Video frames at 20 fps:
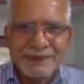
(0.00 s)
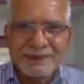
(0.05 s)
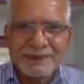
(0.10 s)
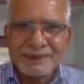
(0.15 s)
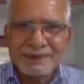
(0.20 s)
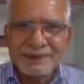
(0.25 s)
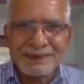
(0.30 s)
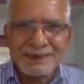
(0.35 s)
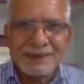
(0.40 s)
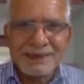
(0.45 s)

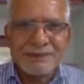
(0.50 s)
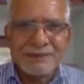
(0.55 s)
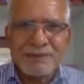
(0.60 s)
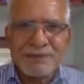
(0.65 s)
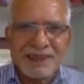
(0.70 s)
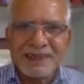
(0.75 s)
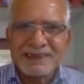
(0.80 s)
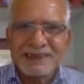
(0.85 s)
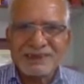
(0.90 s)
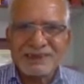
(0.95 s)
A shared
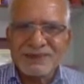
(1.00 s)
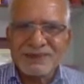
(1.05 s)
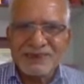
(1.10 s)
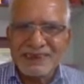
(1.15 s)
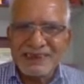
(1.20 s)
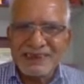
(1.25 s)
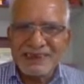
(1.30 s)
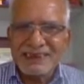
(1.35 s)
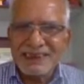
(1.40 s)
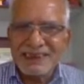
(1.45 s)
prize
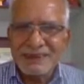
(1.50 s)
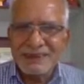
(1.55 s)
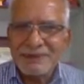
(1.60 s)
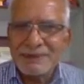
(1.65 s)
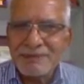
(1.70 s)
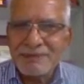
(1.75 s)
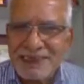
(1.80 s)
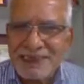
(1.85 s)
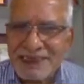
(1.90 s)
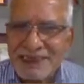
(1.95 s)
could easily
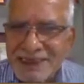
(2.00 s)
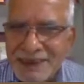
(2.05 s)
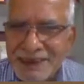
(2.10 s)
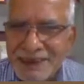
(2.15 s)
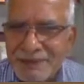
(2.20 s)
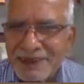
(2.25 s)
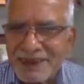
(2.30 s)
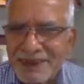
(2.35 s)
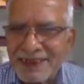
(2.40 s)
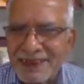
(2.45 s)
be
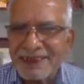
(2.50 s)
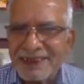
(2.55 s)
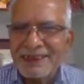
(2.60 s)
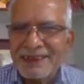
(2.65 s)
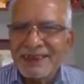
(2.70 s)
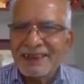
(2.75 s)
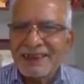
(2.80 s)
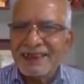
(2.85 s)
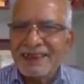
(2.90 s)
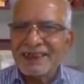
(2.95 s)
misinterpreted
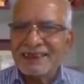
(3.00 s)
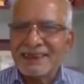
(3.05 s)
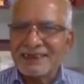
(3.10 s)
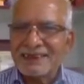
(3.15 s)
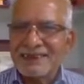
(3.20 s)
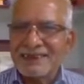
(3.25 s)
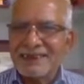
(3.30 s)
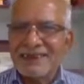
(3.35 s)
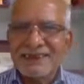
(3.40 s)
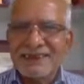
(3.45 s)
as
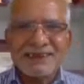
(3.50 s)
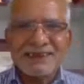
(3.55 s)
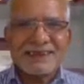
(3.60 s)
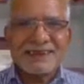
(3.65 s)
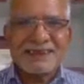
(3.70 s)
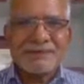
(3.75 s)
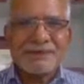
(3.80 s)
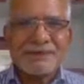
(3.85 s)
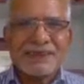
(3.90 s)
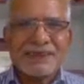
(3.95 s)
an
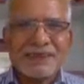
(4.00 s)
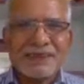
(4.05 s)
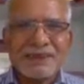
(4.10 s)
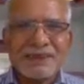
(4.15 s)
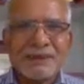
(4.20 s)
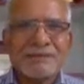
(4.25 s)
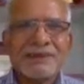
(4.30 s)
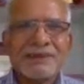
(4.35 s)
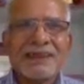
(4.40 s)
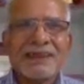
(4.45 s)
underestimation
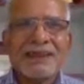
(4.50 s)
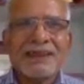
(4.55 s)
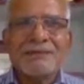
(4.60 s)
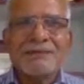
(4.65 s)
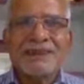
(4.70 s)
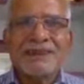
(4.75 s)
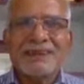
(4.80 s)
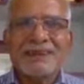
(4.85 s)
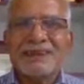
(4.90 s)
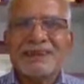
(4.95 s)
of the
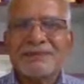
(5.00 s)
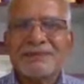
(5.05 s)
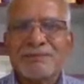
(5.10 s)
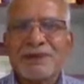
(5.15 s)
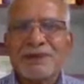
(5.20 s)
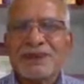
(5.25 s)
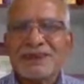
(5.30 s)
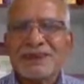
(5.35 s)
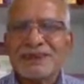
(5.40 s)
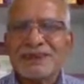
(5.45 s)
eminent
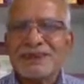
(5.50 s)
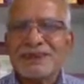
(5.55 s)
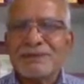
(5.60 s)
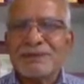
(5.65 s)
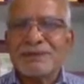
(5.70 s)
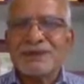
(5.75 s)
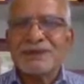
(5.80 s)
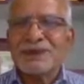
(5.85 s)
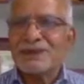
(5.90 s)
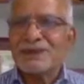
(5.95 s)
importance
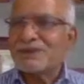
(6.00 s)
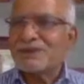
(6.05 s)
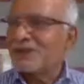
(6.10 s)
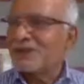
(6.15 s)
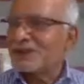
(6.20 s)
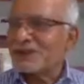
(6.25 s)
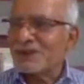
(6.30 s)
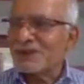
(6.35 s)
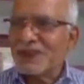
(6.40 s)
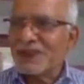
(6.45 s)
of
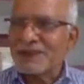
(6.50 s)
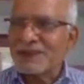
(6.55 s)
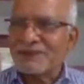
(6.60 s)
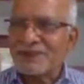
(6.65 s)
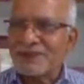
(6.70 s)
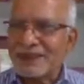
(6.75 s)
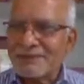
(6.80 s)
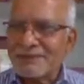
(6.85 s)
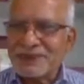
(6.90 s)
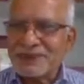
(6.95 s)
Rutherford's work
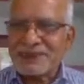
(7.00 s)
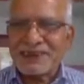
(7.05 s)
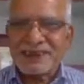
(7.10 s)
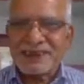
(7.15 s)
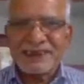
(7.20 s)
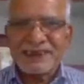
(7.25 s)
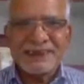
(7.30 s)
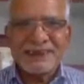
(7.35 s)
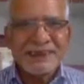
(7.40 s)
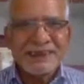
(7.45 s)
for
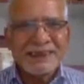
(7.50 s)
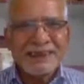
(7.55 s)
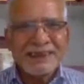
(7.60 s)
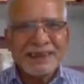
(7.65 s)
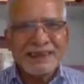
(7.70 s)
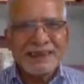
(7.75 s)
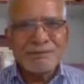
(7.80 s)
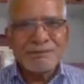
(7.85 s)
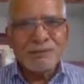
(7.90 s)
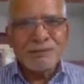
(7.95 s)
chemistry
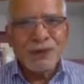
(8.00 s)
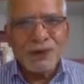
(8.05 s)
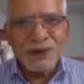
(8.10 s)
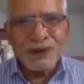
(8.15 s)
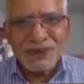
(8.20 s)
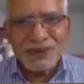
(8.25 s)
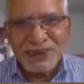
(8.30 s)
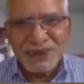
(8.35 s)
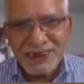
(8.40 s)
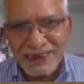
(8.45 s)
and
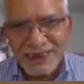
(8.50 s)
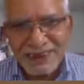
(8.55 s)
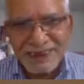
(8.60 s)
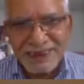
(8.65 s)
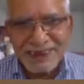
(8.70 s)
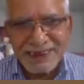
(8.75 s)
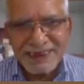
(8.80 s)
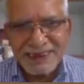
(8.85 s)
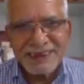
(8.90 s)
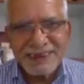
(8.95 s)
more
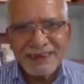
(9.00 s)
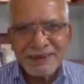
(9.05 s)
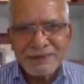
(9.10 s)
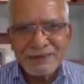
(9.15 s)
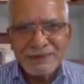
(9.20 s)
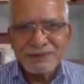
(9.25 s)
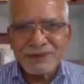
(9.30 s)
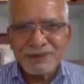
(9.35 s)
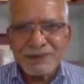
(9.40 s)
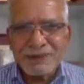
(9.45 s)
generally
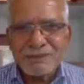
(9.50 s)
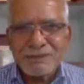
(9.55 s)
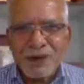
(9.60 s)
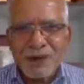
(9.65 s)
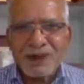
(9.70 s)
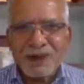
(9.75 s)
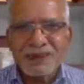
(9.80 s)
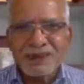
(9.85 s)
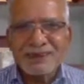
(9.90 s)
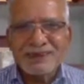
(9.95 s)
for
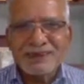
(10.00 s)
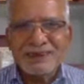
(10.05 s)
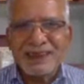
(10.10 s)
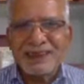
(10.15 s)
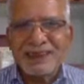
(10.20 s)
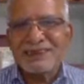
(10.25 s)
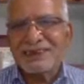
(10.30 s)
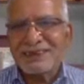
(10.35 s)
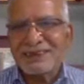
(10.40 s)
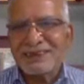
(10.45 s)
modern
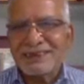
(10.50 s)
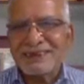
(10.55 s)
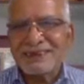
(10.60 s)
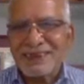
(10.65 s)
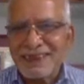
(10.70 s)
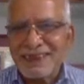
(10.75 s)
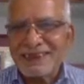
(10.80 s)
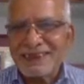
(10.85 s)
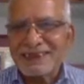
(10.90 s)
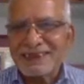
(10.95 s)
natural
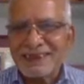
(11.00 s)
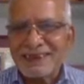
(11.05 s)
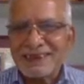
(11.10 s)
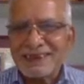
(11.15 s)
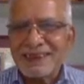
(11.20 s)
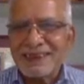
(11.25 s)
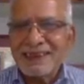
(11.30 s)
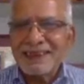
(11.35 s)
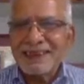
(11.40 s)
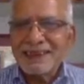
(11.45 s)

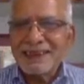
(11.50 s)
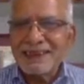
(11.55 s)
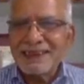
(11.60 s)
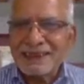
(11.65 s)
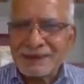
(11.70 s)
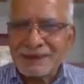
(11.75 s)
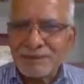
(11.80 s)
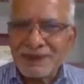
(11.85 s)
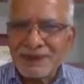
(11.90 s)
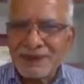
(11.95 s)
sciences,
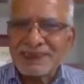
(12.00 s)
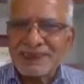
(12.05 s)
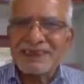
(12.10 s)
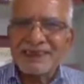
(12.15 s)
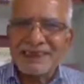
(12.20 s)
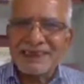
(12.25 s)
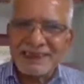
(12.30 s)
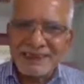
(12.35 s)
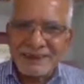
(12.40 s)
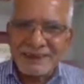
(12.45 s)

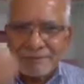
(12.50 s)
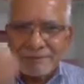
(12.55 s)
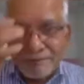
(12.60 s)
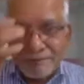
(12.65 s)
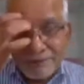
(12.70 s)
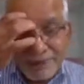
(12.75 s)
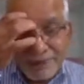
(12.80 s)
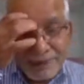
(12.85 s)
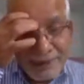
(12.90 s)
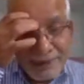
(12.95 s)
especially
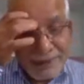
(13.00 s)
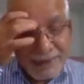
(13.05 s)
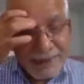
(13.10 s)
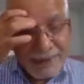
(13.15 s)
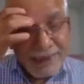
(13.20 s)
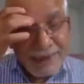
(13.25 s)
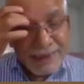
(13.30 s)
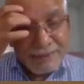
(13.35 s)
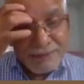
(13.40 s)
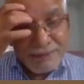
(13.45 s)
the
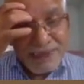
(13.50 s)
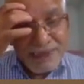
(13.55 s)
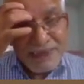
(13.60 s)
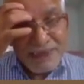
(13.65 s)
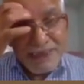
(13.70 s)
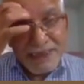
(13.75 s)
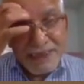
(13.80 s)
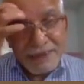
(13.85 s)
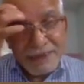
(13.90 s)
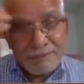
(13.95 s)

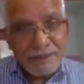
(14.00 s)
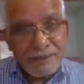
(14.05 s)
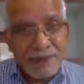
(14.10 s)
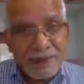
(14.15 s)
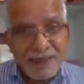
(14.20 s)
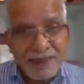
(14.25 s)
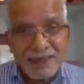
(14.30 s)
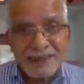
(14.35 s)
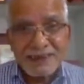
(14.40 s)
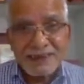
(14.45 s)
chemistry
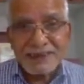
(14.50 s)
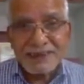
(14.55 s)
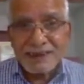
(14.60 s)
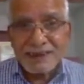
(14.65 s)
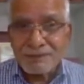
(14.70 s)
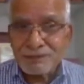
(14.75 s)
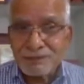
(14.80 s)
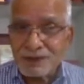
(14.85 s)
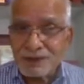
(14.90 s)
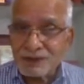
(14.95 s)
prize
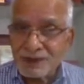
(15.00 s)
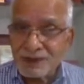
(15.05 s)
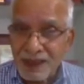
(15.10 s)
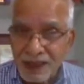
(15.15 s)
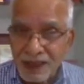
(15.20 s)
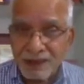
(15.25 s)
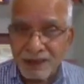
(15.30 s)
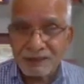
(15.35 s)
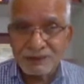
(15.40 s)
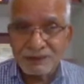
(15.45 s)
up to
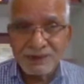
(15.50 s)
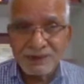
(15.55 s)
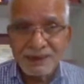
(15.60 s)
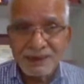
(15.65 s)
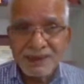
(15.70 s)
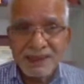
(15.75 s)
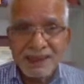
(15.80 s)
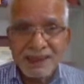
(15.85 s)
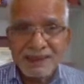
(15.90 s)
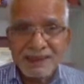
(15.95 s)
now
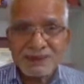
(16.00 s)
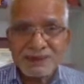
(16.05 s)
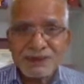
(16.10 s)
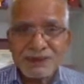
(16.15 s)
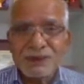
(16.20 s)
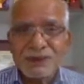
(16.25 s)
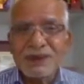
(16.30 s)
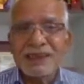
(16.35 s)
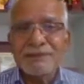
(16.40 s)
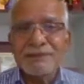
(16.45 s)
has
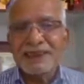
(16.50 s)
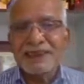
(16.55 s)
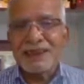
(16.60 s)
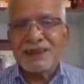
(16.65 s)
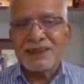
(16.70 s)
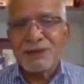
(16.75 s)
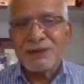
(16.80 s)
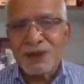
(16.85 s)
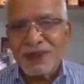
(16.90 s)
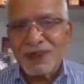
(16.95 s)
only been
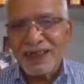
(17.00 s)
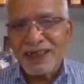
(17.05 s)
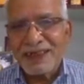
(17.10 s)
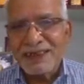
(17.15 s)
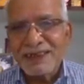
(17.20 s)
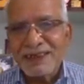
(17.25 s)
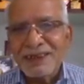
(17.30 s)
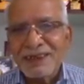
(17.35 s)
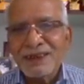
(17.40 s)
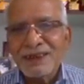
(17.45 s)

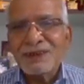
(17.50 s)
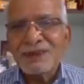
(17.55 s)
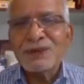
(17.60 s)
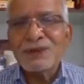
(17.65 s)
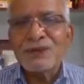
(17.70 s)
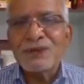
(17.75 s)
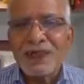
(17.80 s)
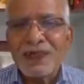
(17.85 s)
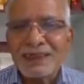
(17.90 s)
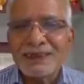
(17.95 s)
awarded to
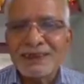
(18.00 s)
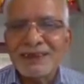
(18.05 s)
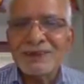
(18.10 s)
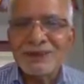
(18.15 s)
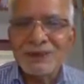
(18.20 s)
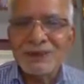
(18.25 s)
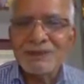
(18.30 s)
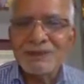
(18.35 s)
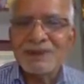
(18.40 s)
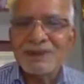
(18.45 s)

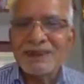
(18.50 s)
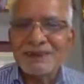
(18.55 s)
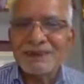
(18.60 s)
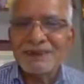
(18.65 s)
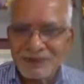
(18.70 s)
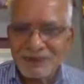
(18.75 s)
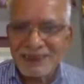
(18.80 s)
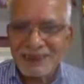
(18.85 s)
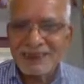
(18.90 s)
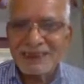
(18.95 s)
one Nobel,
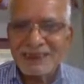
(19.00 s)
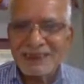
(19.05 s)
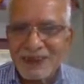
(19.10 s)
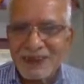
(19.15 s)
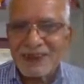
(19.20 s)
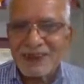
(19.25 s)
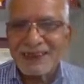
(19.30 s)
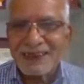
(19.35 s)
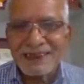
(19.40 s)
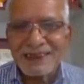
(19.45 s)
one
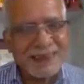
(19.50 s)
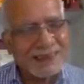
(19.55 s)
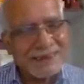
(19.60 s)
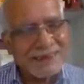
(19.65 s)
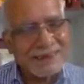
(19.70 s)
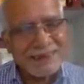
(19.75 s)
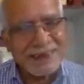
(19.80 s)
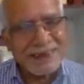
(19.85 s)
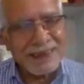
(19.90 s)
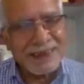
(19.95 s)
laureate
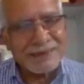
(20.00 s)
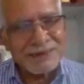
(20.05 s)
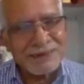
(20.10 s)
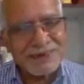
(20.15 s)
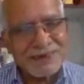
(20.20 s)
at a time.